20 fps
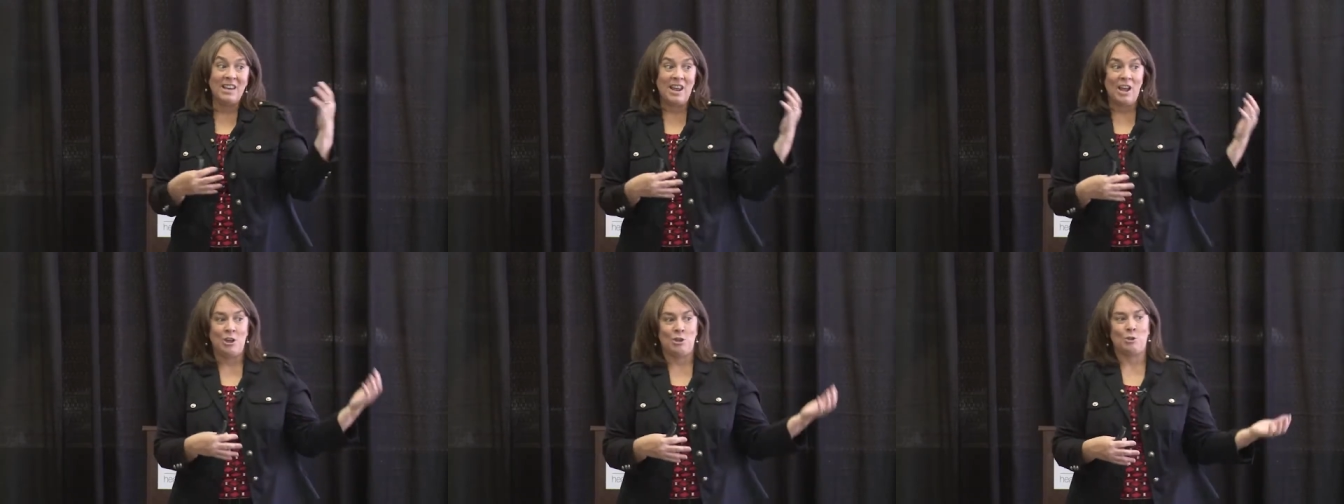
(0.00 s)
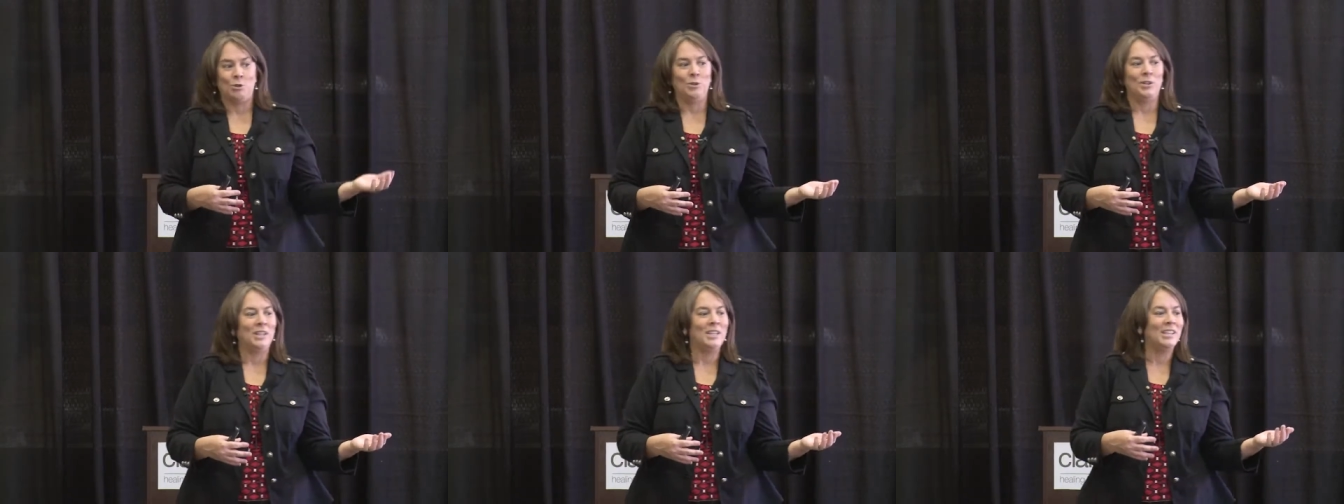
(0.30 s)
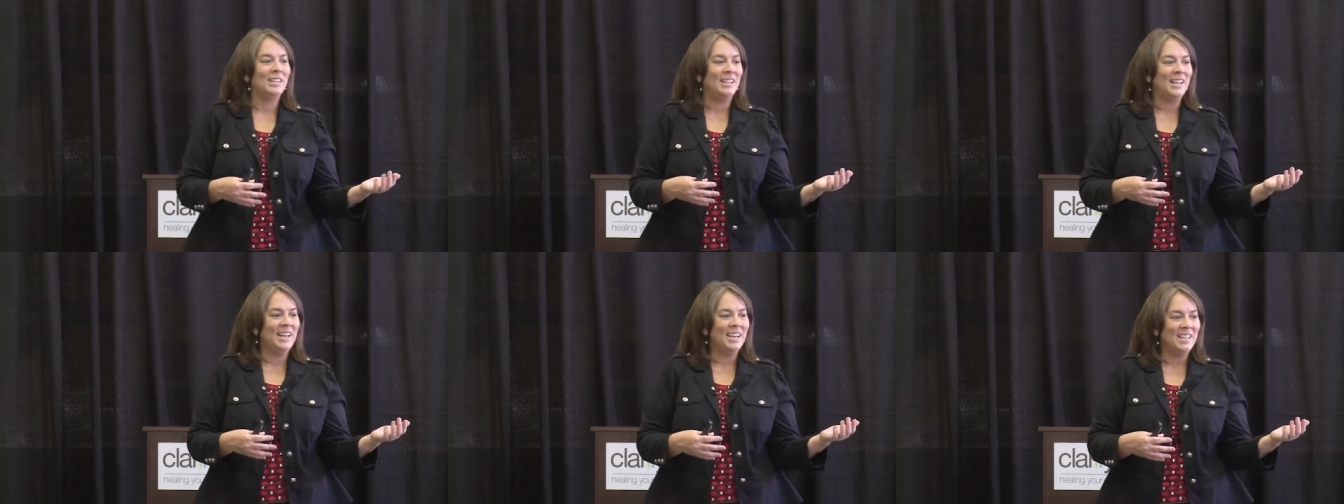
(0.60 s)
natural
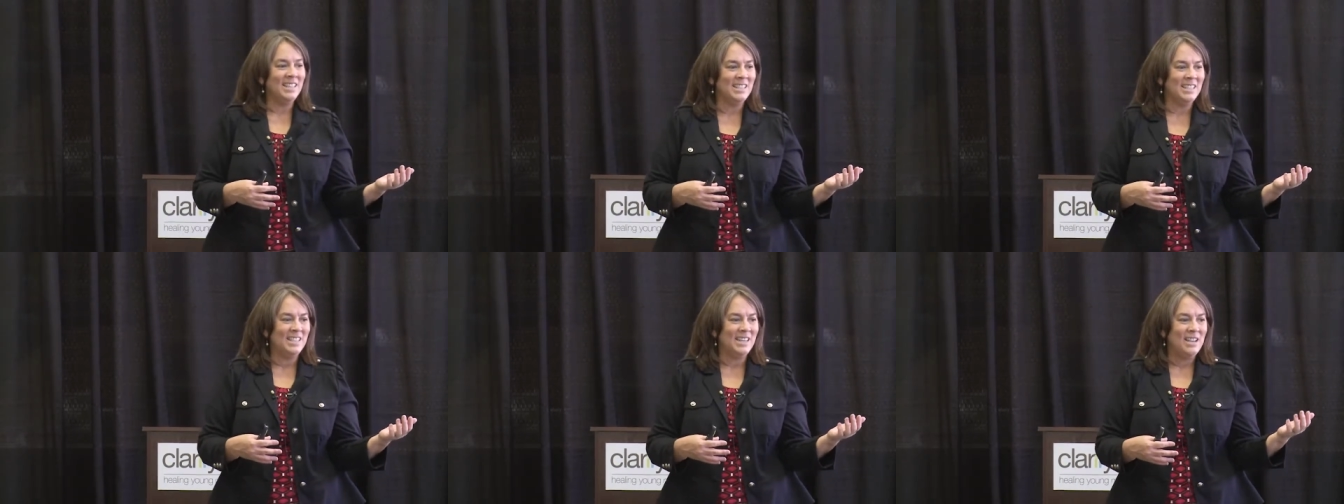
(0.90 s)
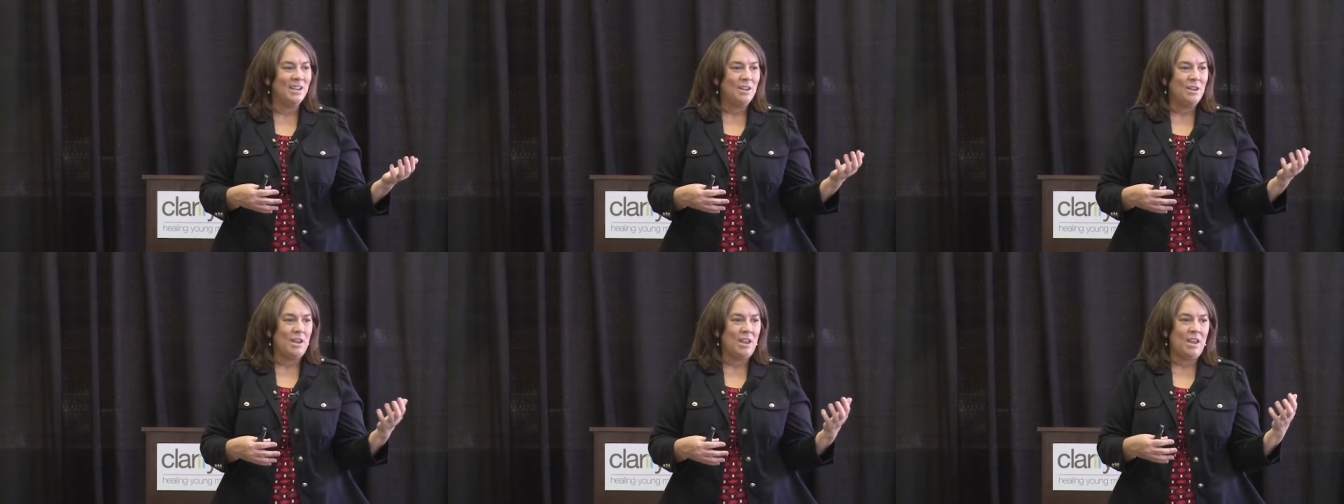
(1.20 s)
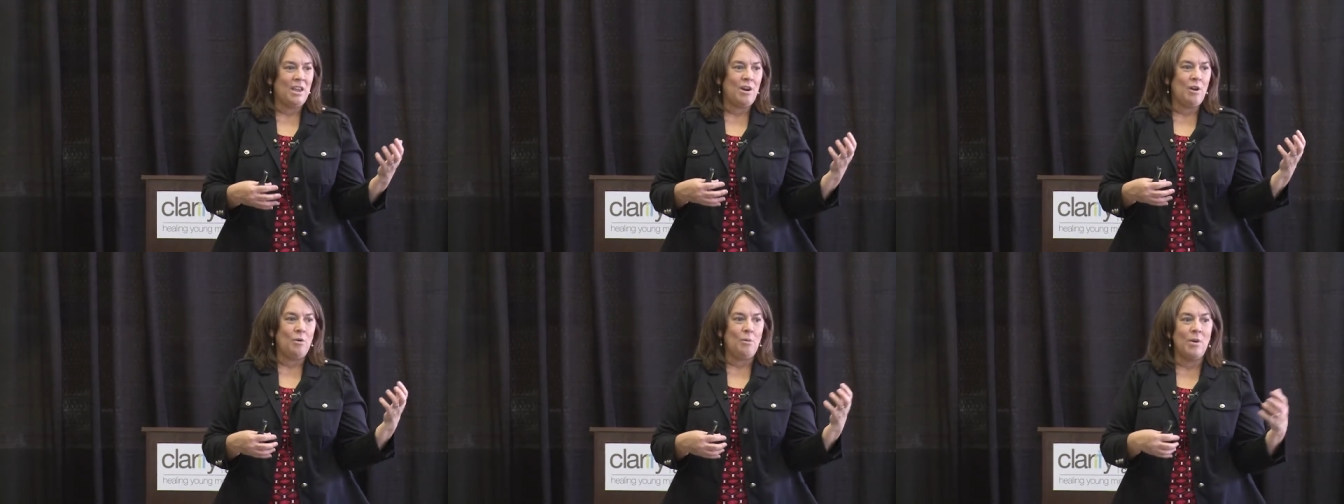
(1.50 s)
intellect,
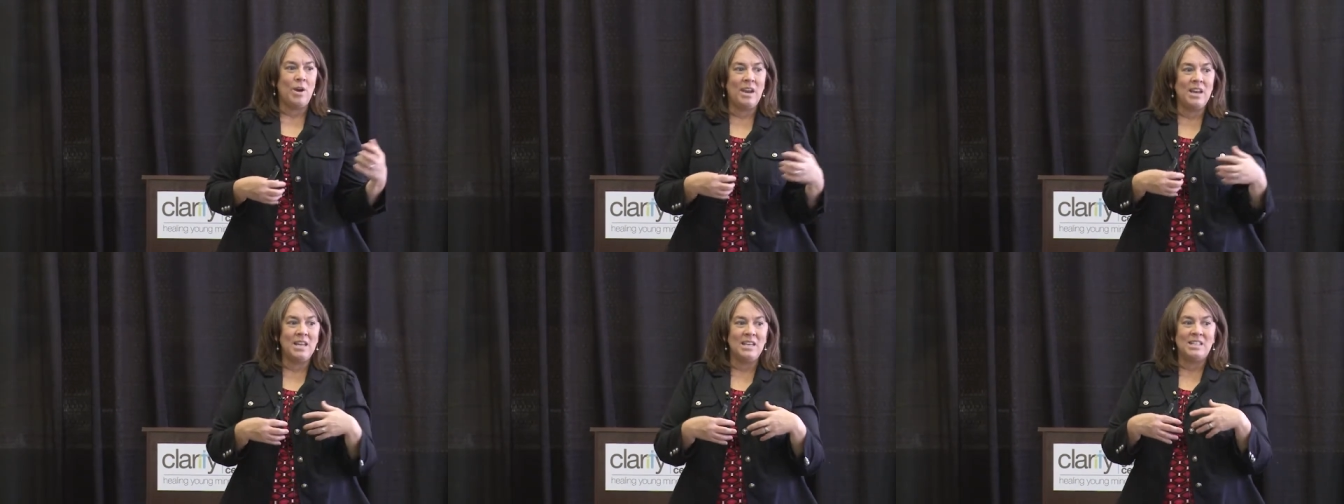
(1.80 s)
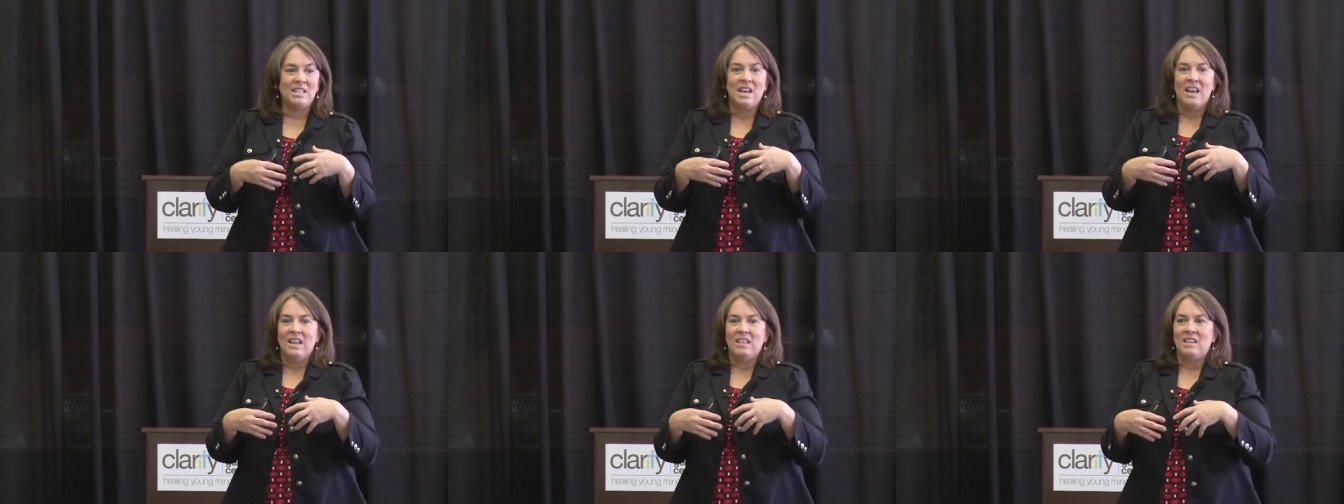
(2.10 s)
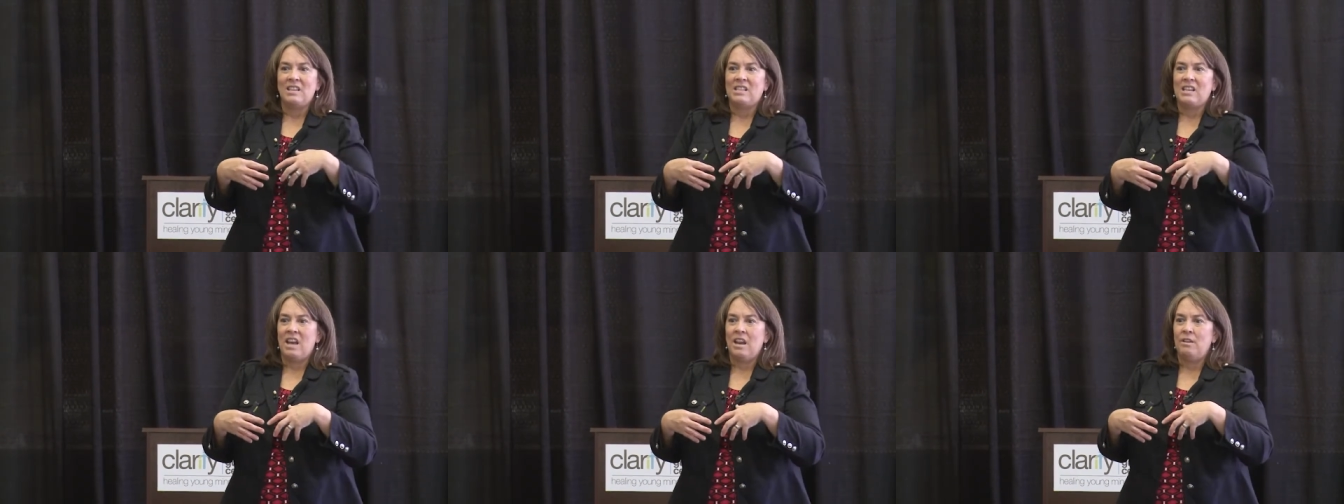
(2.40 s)
you know, what is
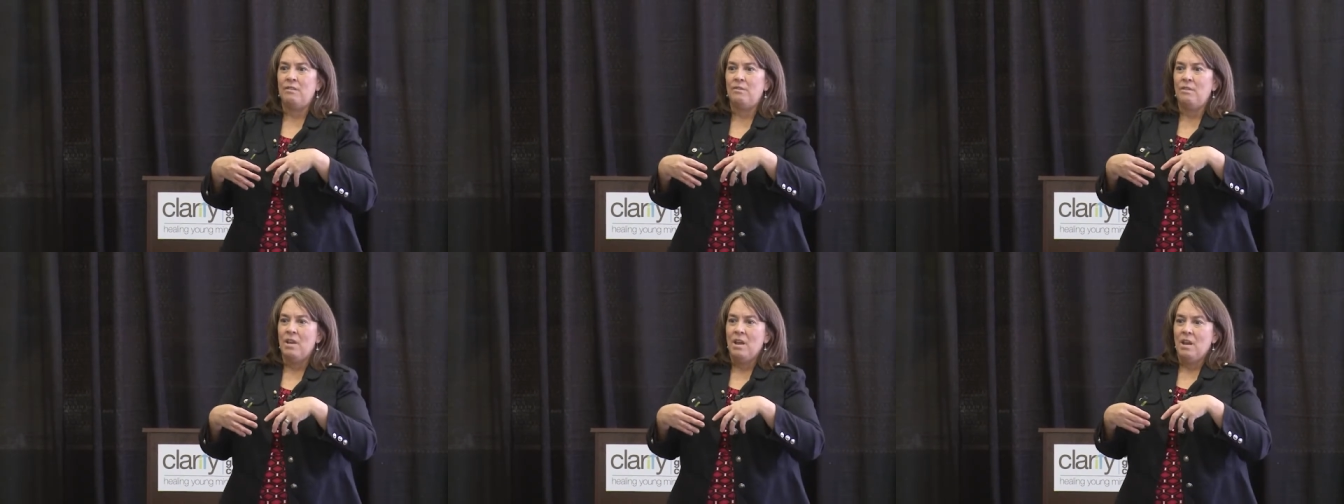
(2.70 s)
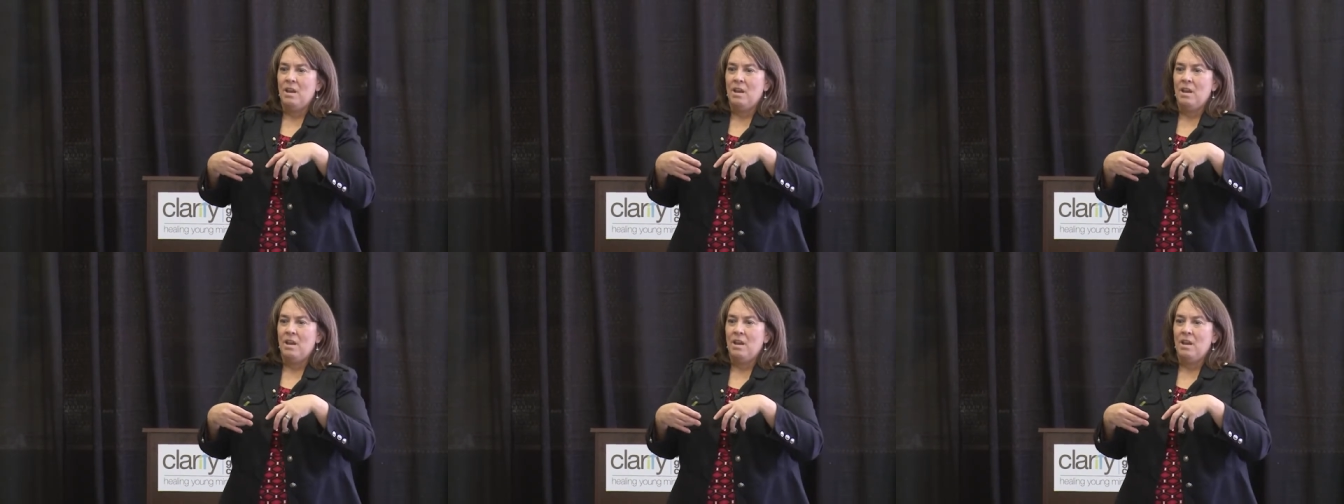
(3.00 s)
this kind of